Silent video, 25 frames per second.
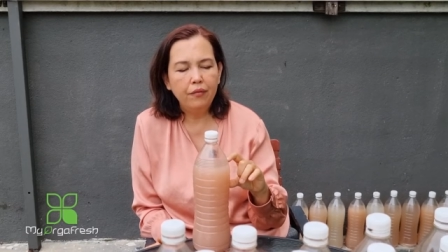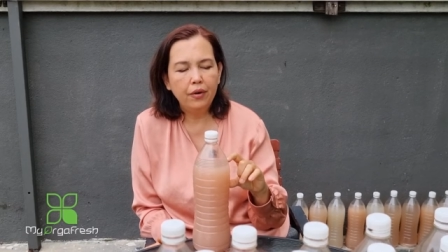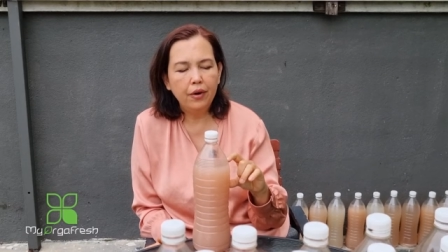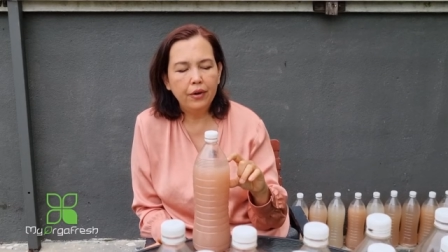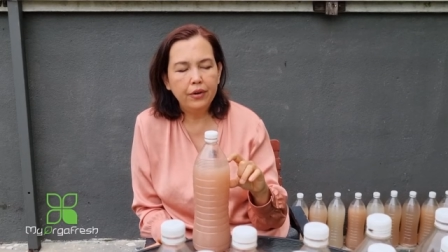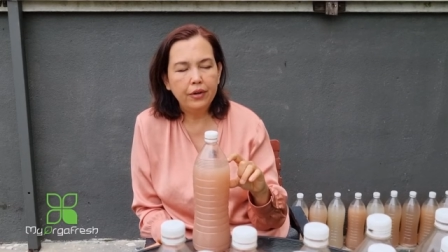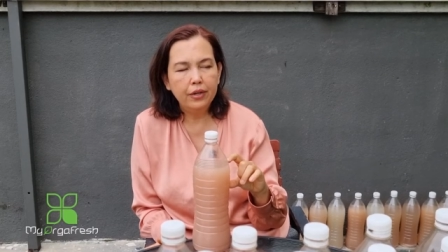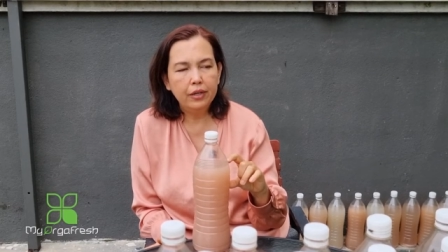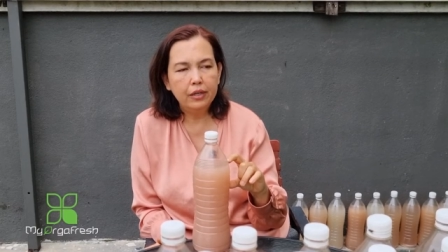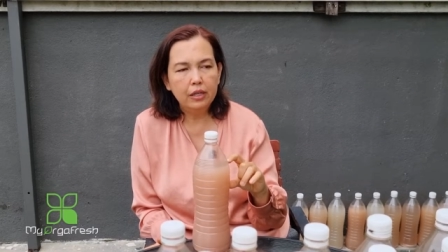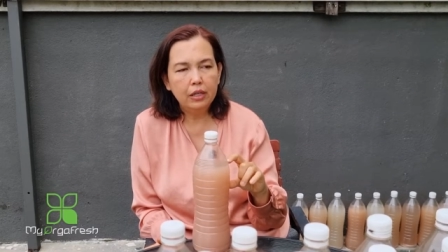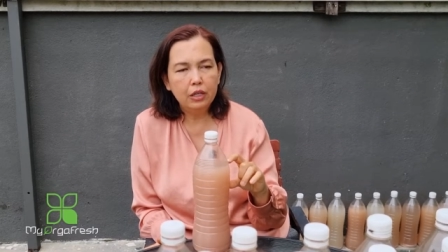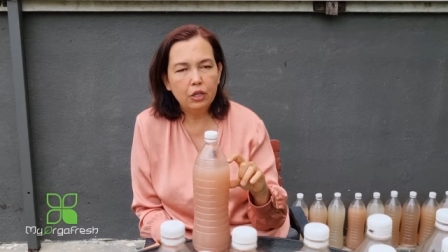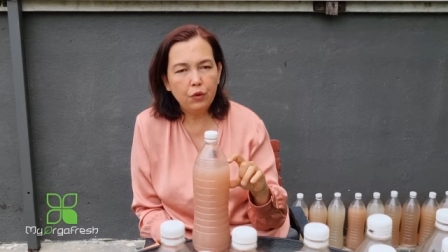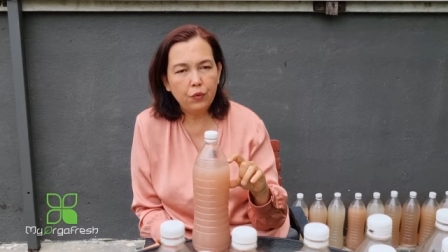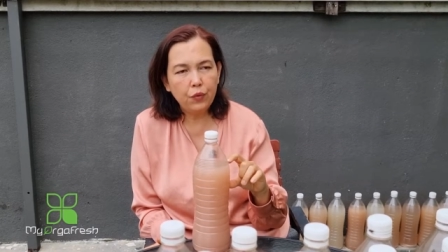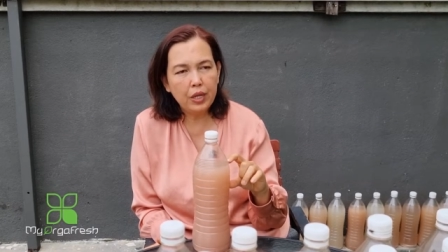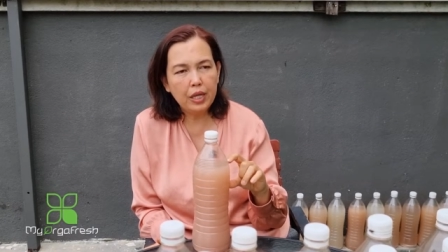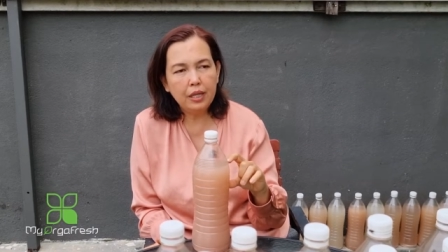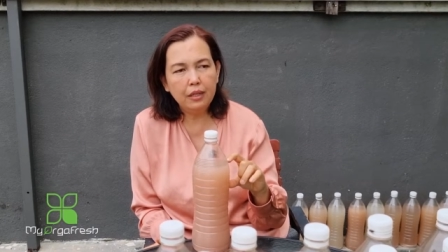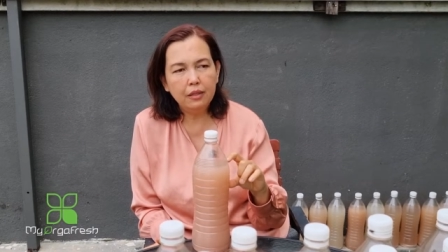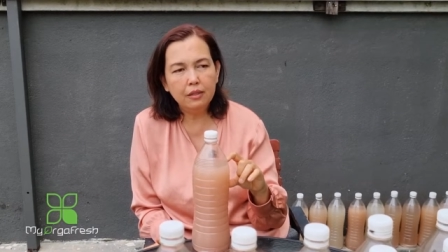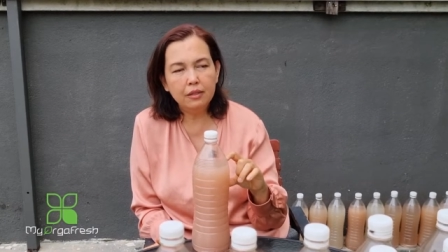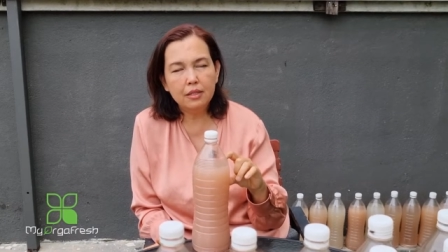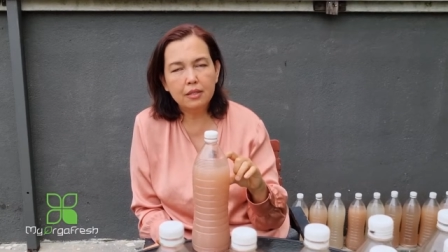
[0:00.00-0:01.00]
for the
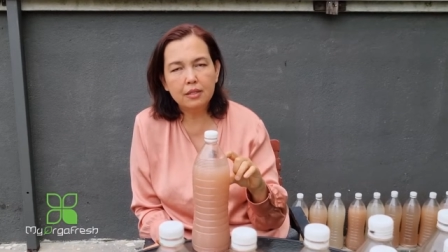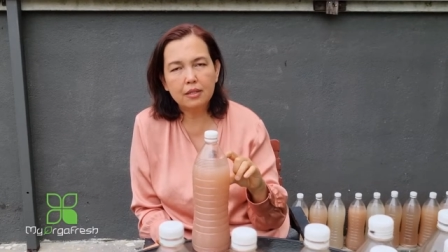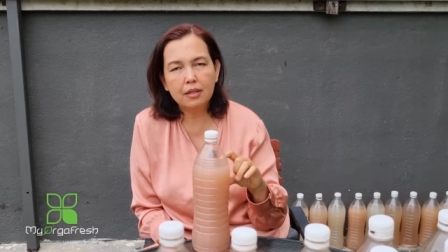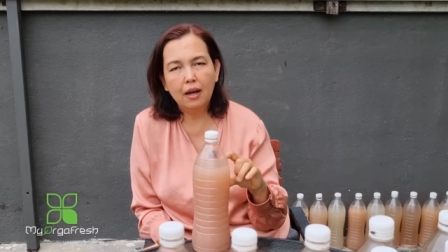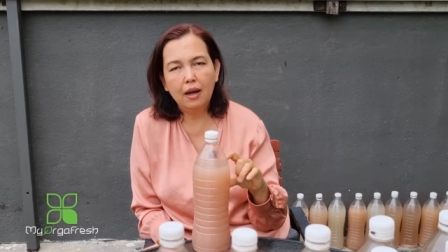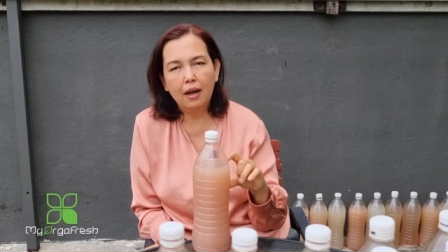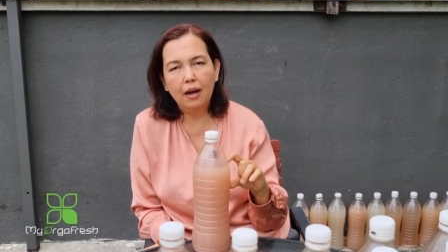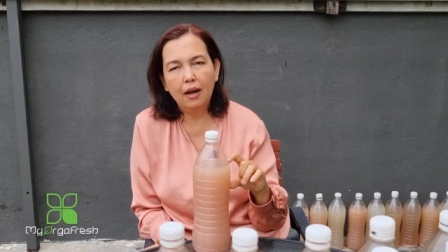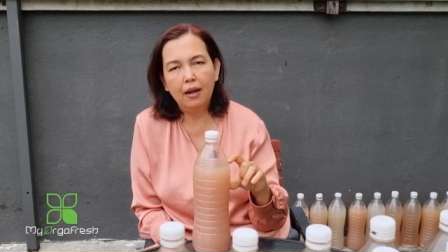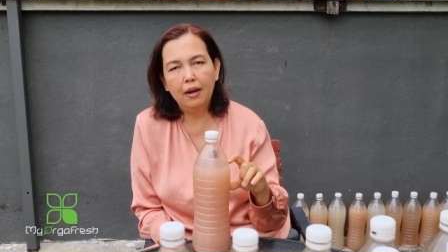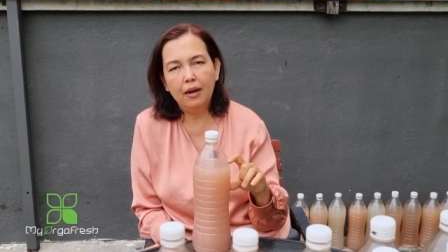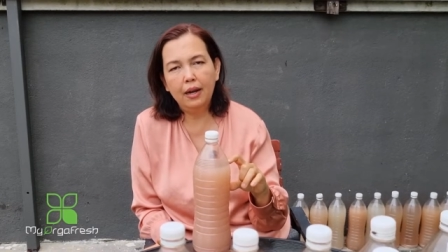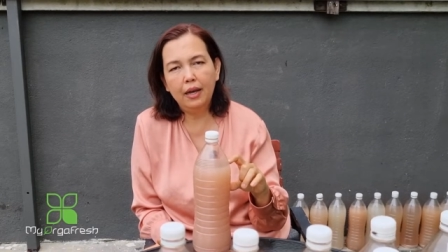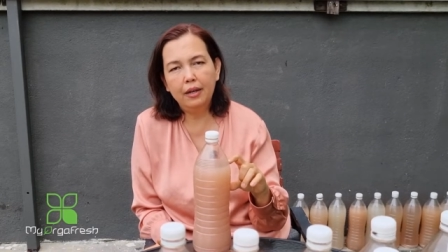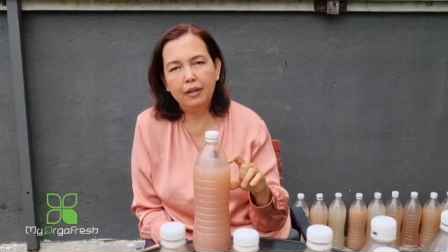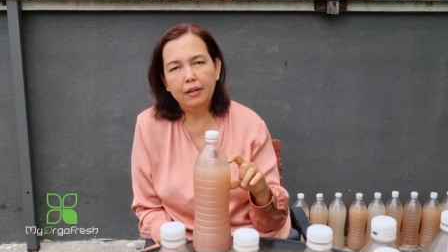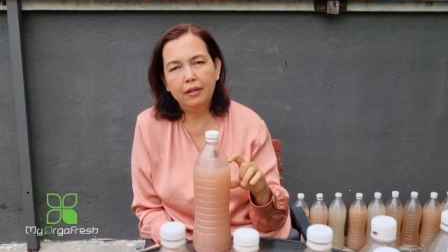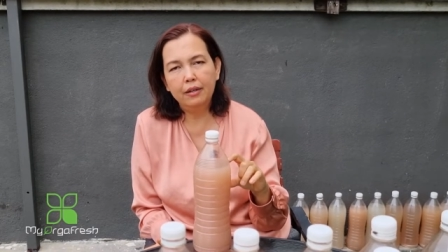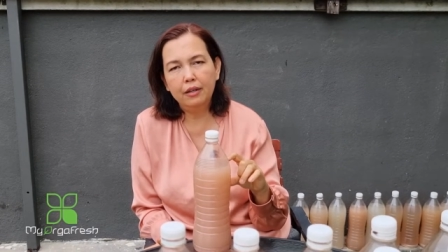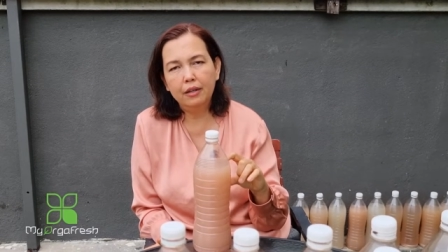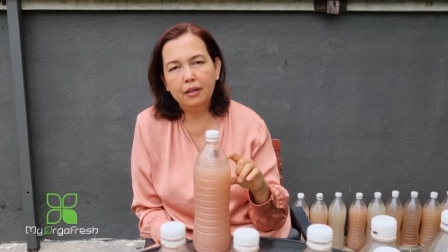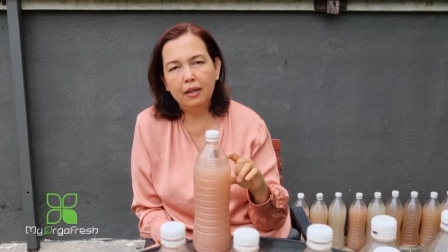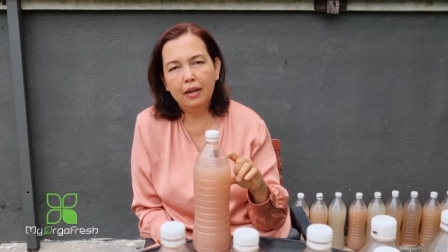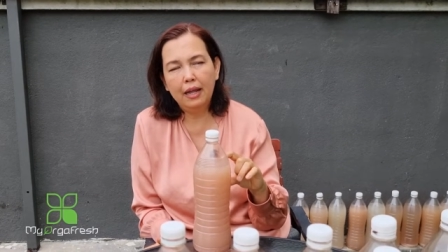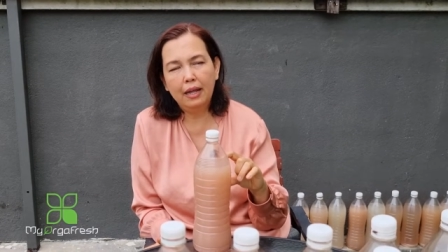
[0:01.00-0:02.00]
greens uh,
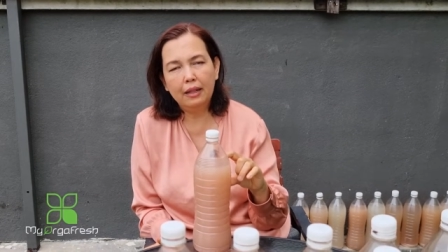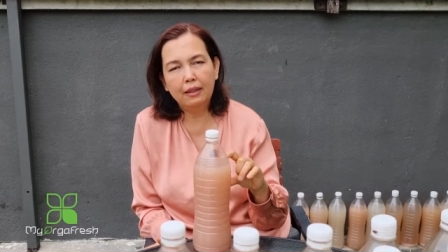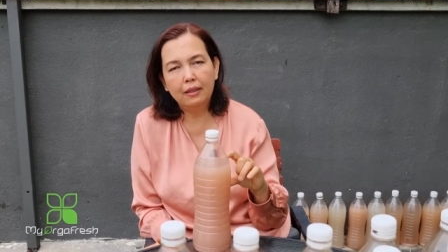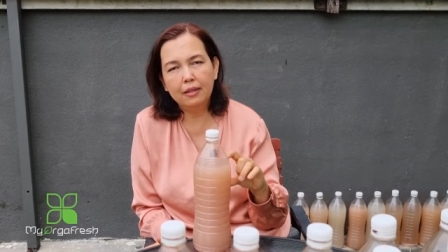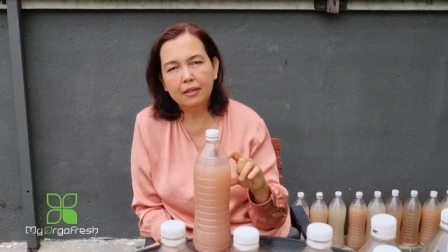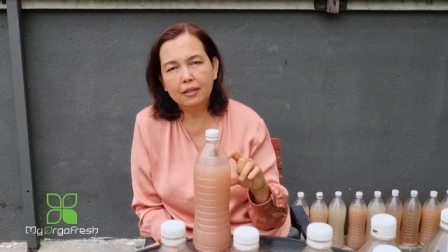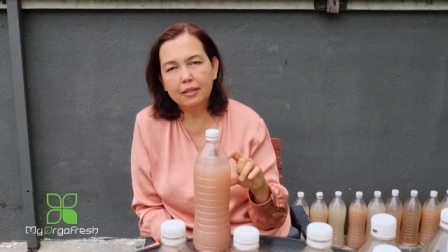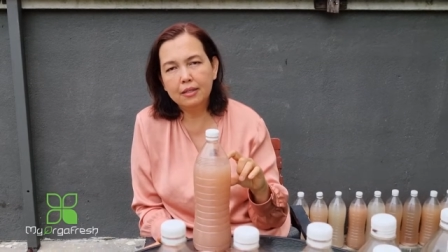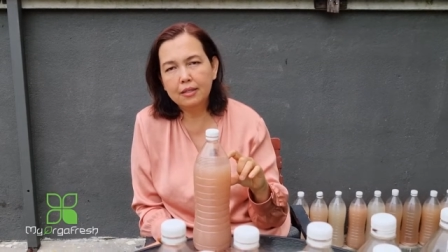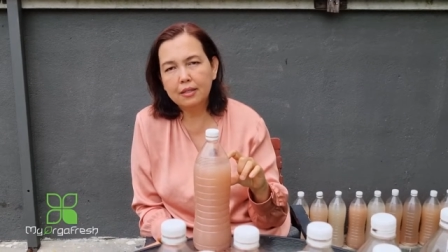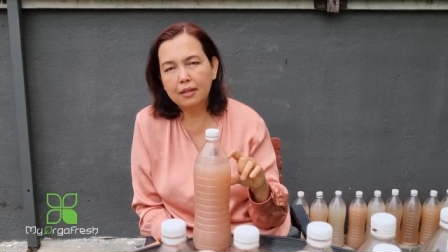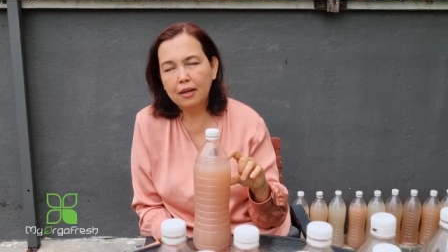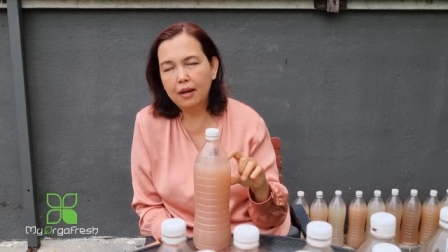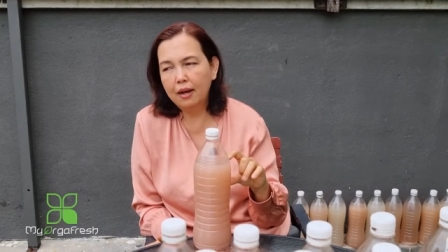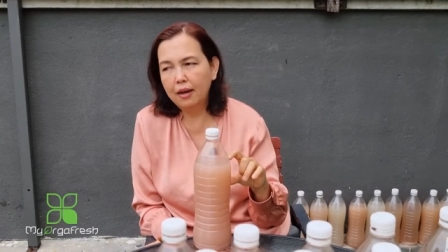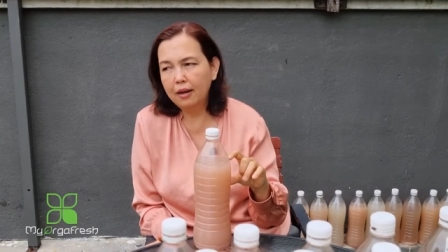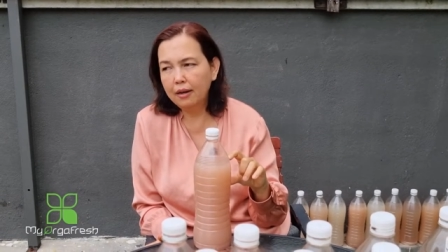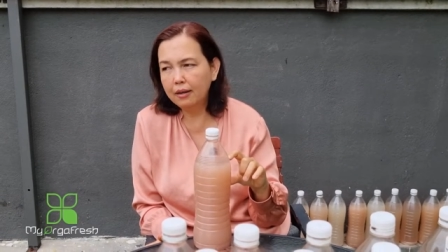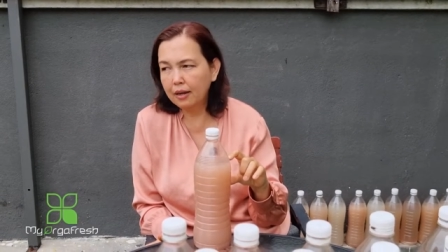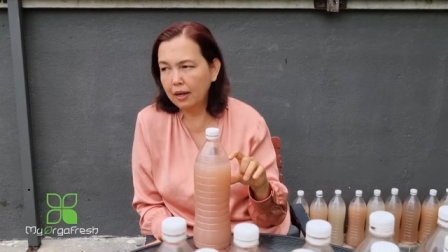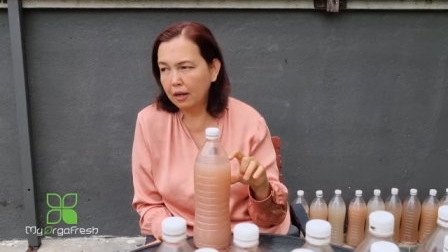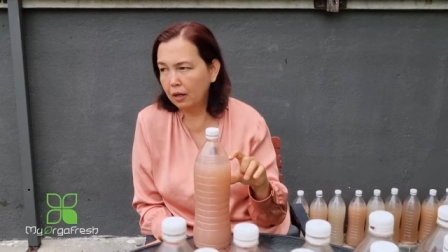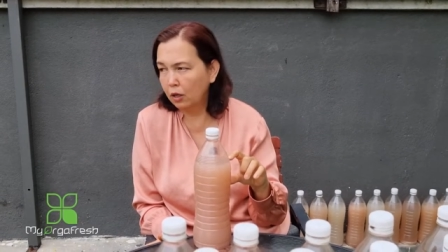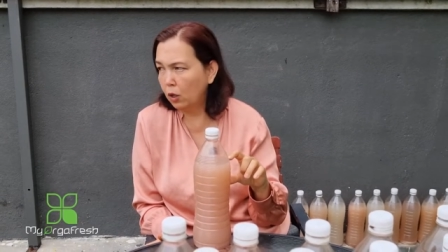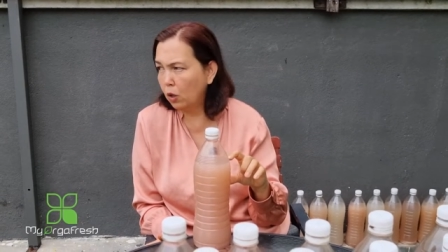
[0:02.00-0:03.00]
like the lettuce
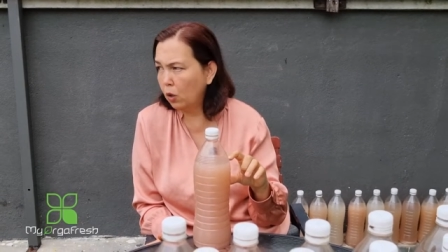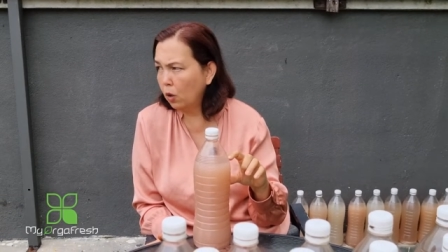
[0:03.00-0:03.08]
uh,